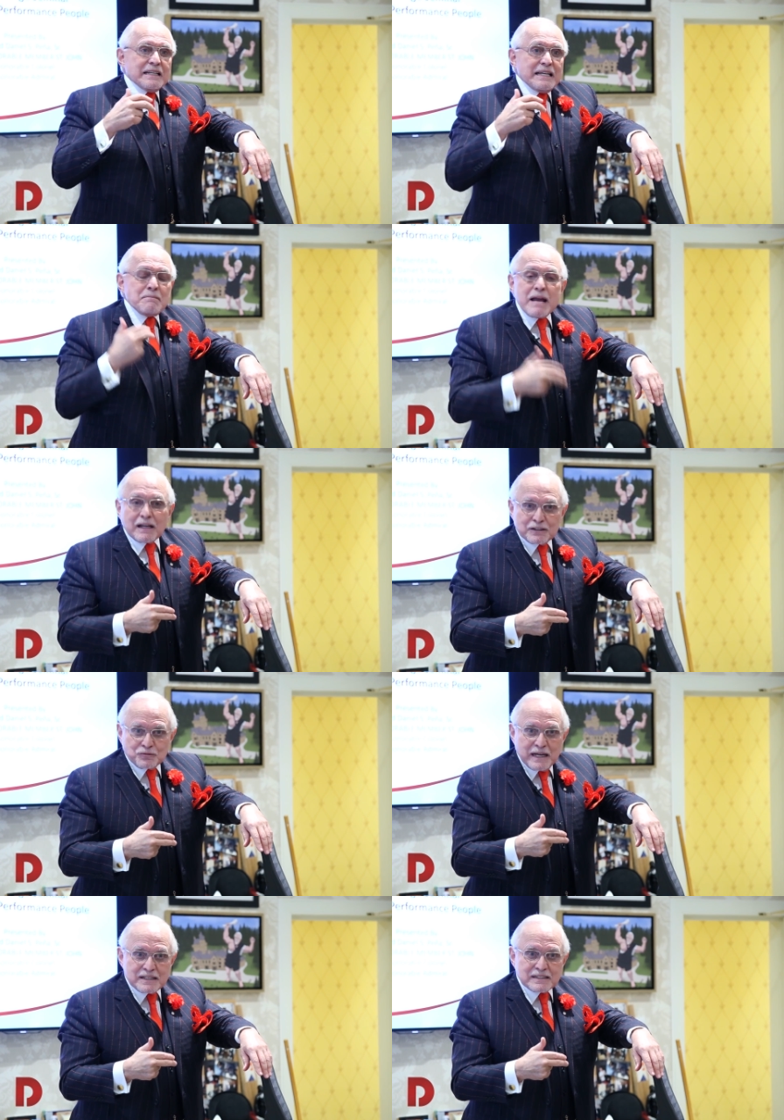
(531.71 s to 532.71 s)
email
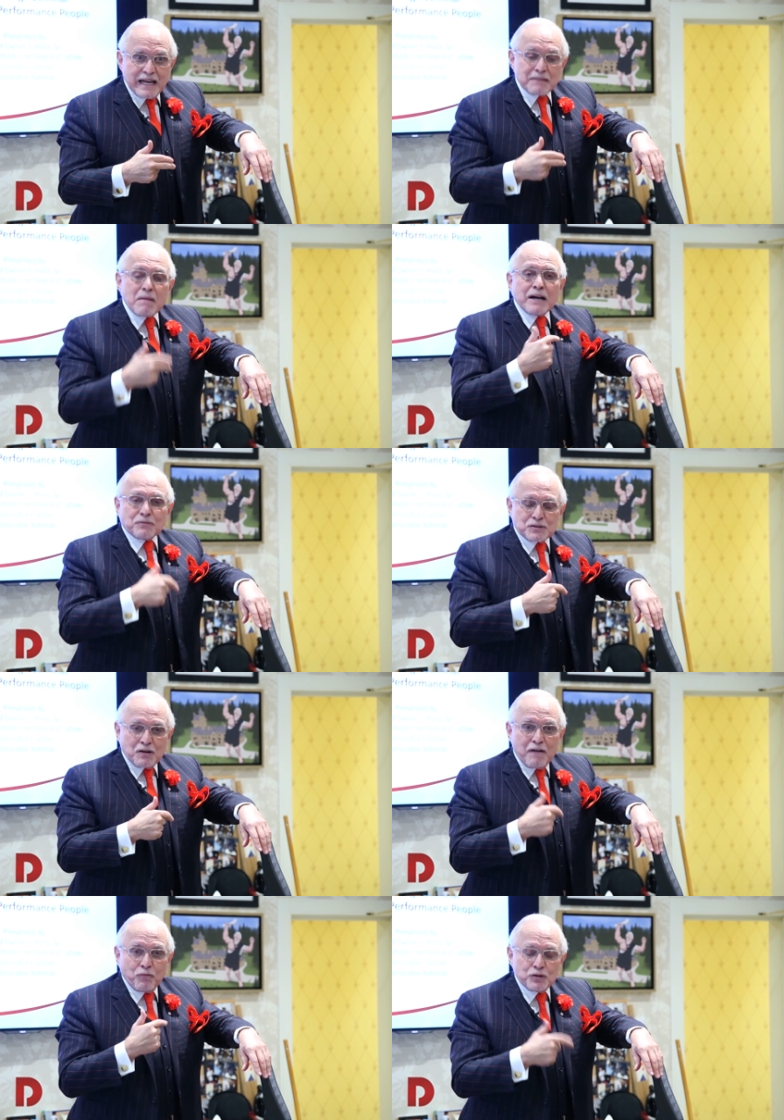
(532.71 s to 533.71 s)
address at
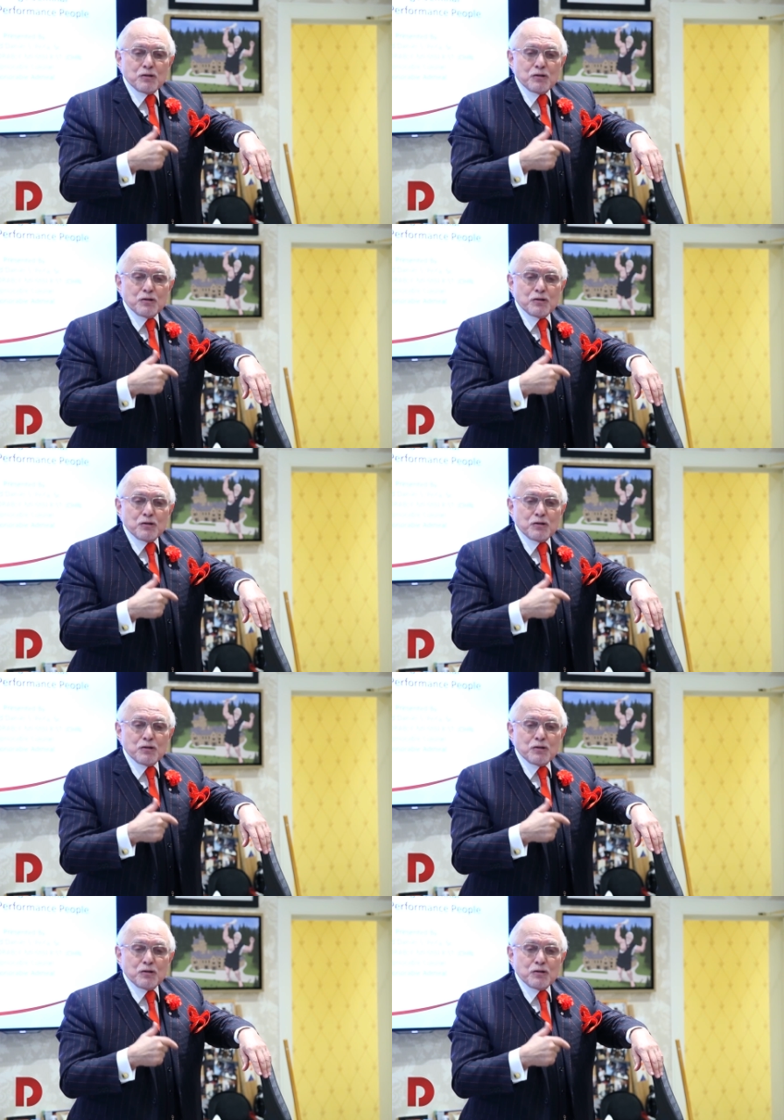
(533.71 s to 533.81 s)
Microsoft